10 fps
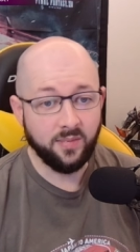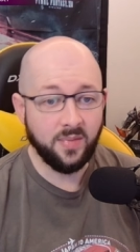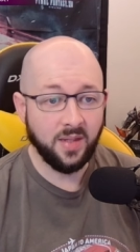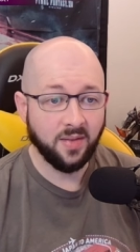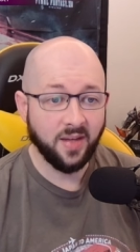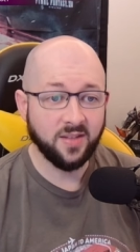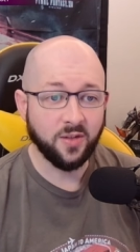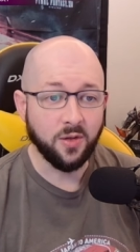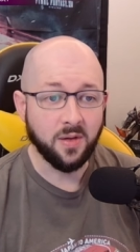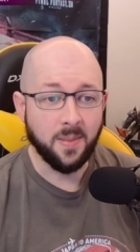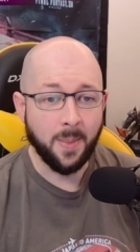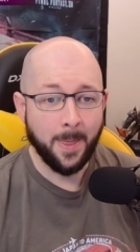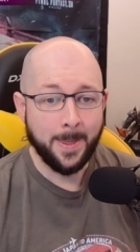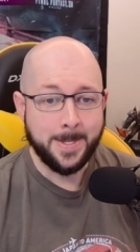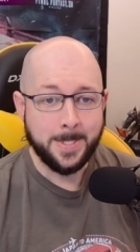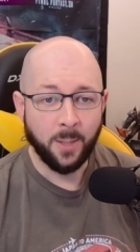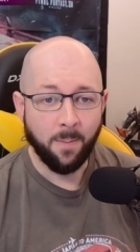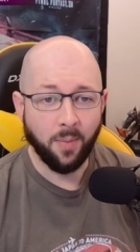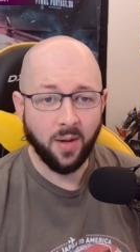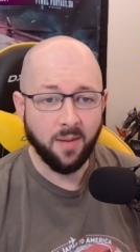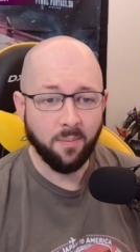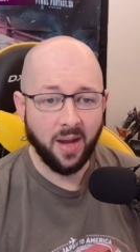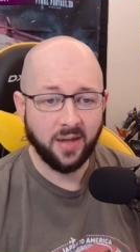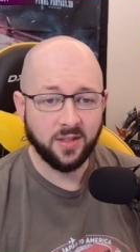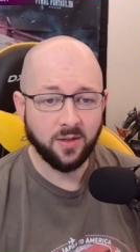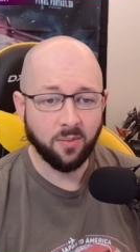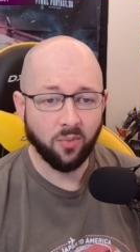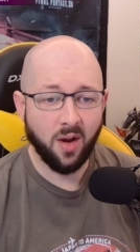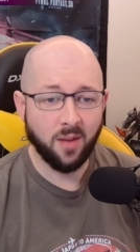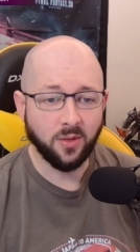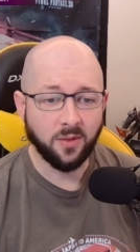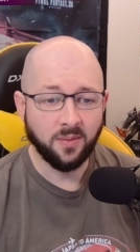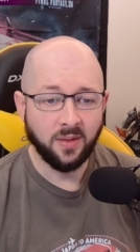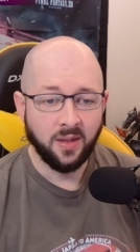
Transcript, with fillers: that's good. But back to the problem.